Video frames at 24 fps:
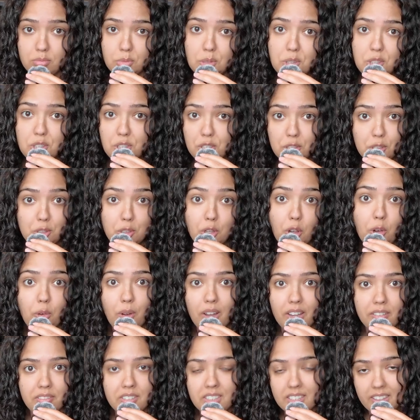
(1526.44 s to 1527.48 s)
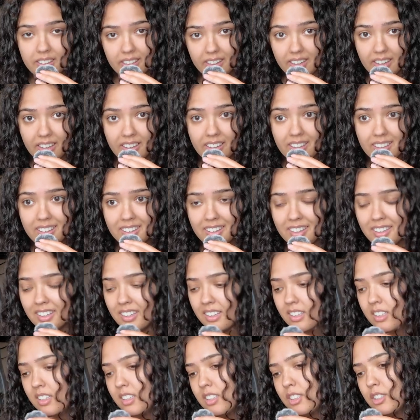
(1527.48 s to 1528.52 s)
don't have to think.
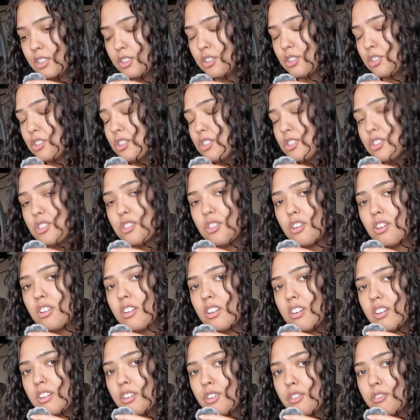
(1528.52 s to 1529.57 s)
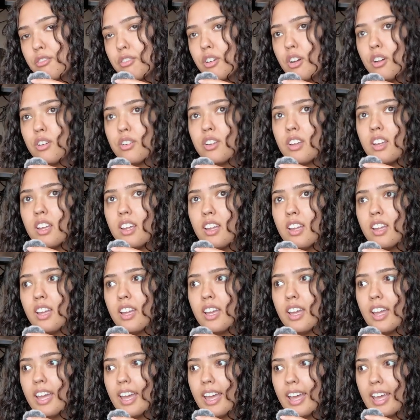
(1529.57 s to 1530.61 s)
So you're just scrolling on your phone.
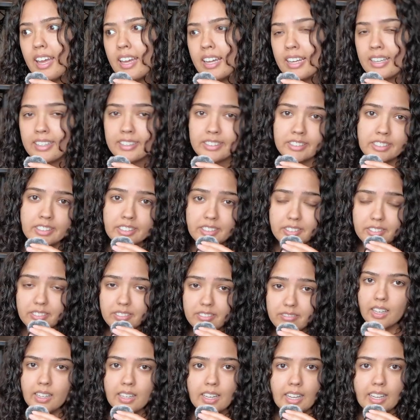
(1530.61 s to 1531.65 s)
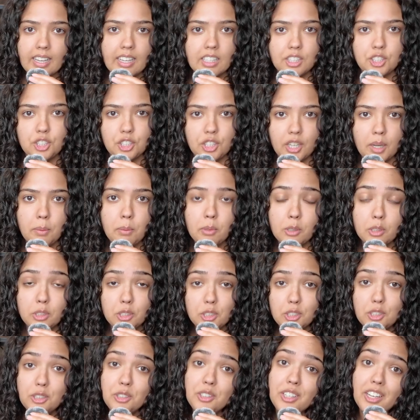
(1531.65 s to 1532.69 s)
And I guess you're able
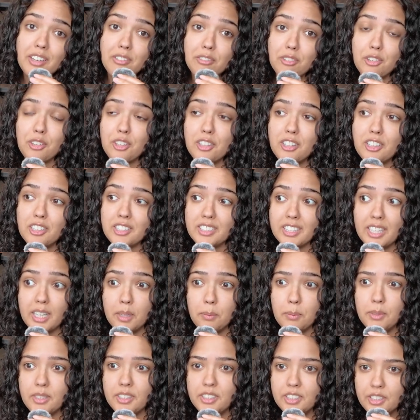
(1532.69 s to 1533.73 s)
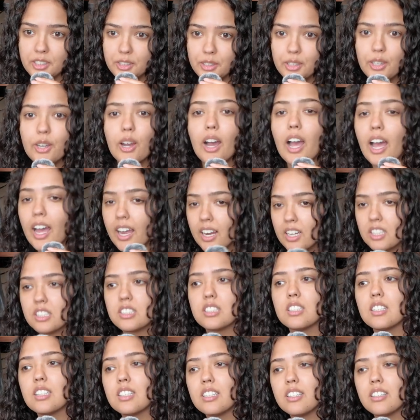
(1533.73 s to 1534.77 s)
to do that for a long time until you
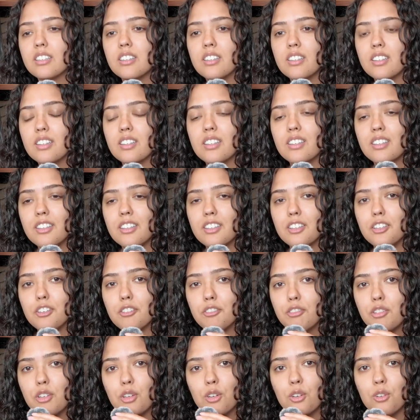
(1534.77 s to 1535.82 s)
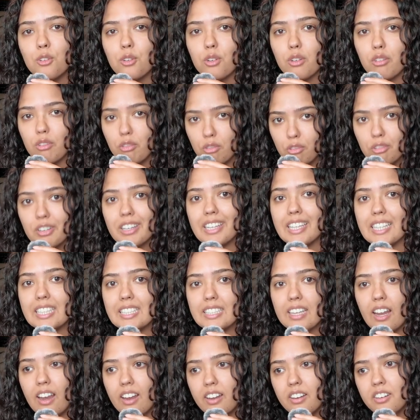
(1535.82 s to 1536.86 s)
actually feel really
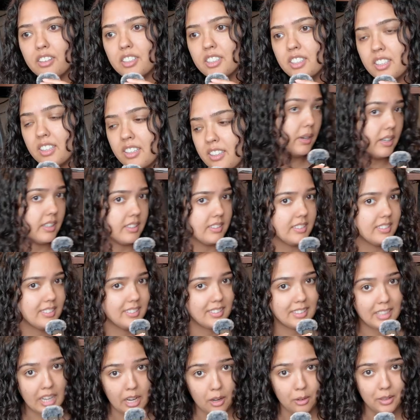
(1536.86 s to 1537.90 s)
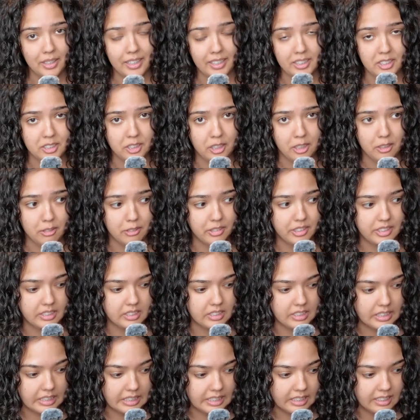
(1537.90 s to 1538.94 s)
tired. But nowadays,
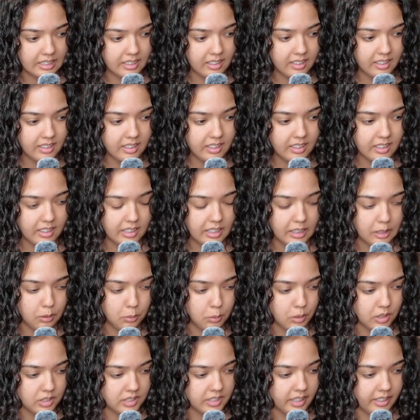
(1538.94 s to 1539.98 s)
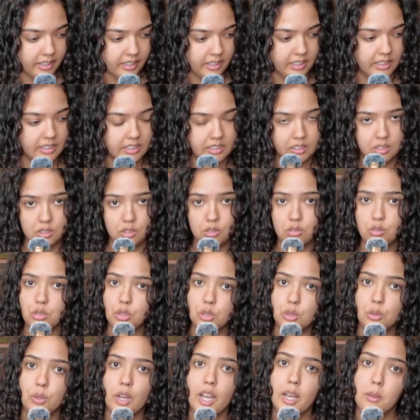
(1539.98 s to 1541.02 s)
obviously, it was I either
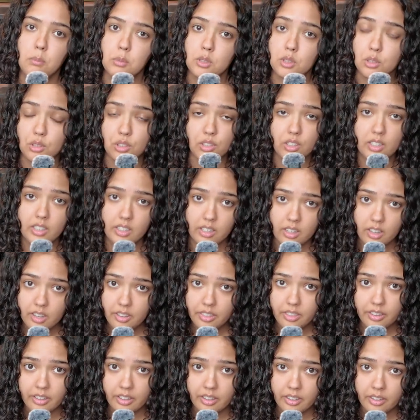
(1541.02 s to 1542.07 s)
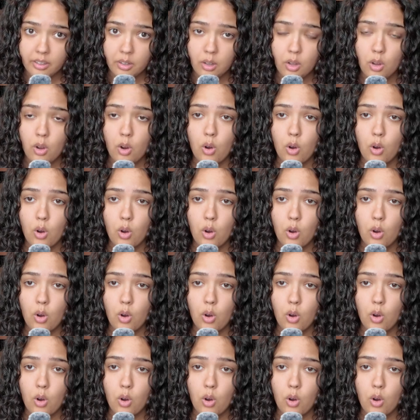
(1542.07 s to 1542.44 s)
do absolutely nothing